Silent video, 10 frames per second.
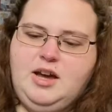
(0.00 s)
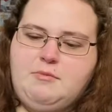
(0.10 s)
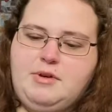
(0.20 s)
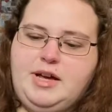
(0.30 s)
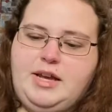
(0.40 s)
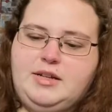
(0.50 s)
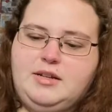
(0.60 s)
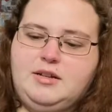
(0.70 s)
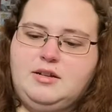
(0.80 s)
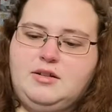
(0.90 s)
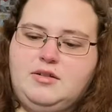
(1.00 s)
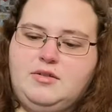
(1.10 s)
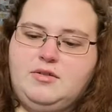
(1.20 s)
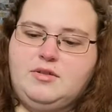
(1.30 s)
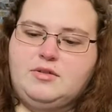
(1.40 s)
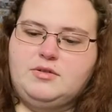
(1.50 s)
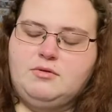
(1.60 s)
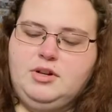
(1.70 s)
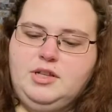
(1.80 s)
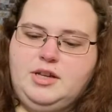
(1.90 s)
But the
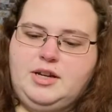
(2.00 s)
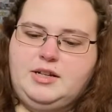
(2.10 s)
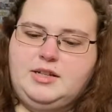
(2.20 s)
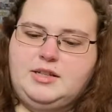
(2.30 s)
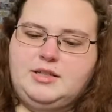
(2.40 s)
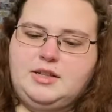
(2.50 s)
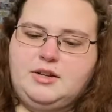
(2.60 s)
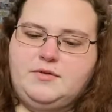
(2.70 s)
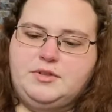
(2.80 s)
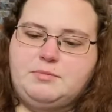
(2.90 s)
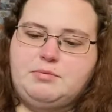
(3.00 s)
storyline in itself is